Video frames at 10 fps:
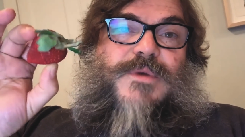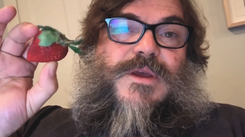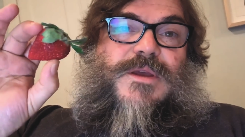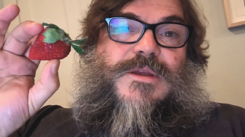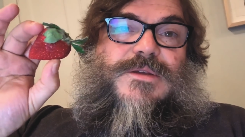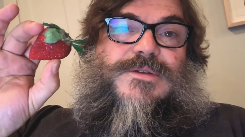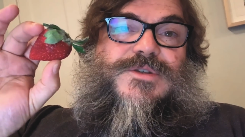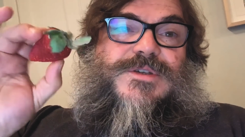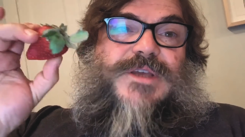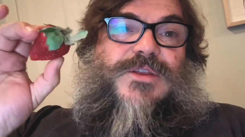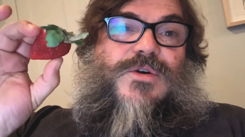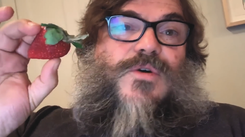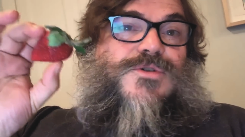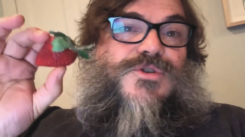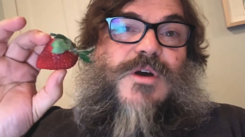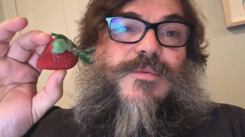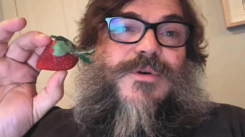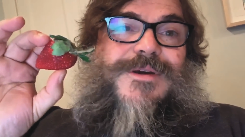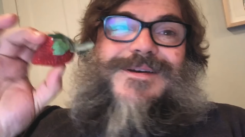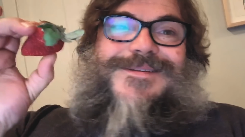me just eat the whole
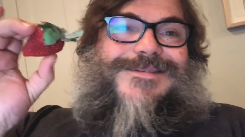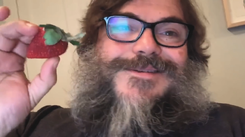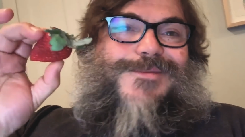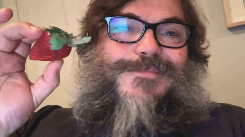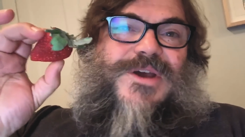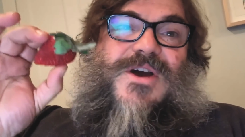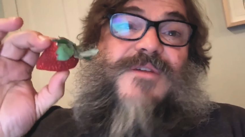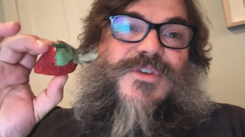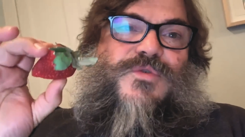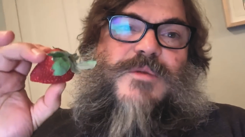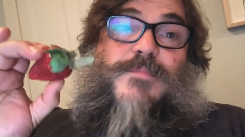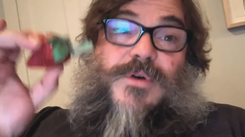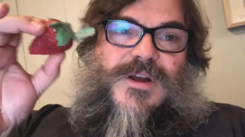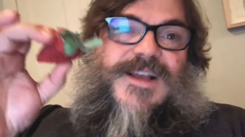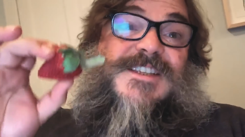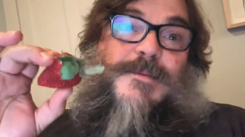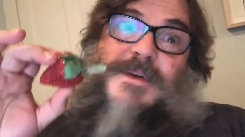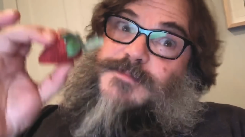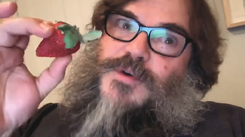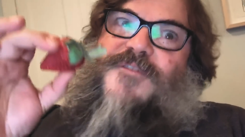strawberry. Don't pick off the green part. It's the
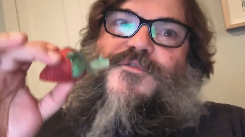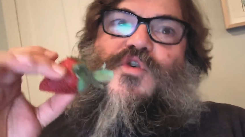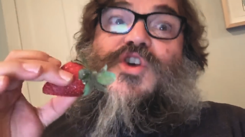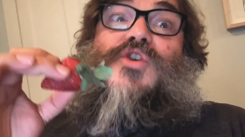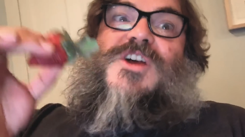best part for you